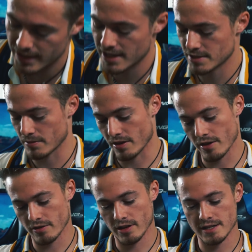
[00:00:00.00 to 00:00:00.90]
I guess, with
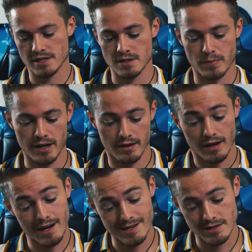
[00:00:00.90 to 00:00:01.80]
other lenses, but
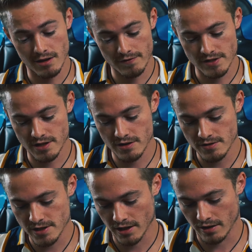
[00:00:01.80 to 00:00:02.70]
I guess I'll have to start
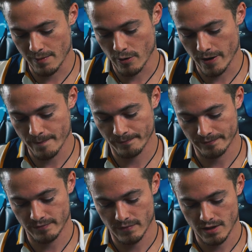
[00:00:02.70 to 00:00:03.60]
using it a lot more.
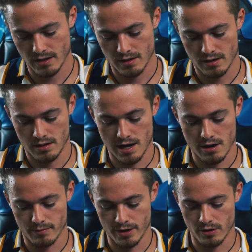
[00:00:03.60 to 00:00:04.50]

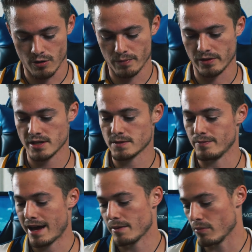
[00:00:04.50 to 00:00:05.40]
Now I'm going to open this
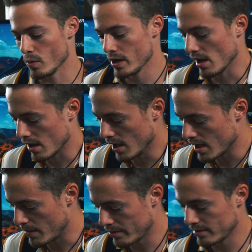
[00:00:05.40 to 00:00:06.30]
bad boy
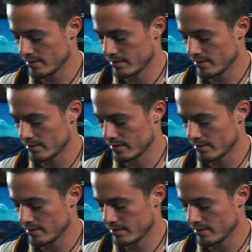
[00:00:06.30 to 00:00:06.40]
up.